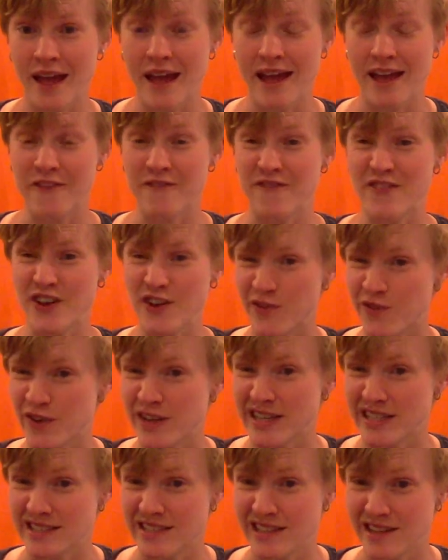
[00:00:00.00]
And feel free
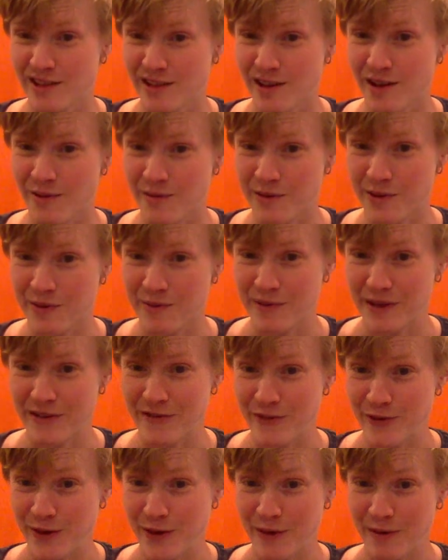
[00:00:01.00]
to sing along with me if
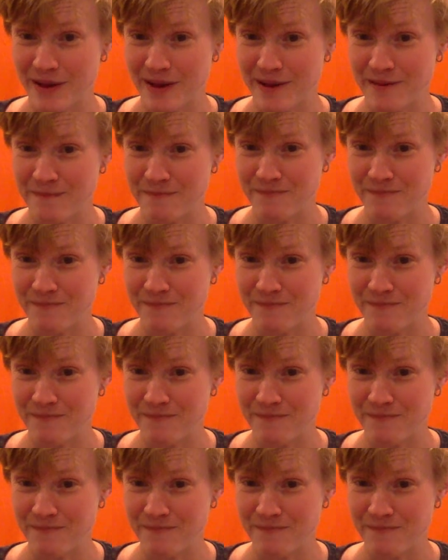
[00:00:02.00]
you know it.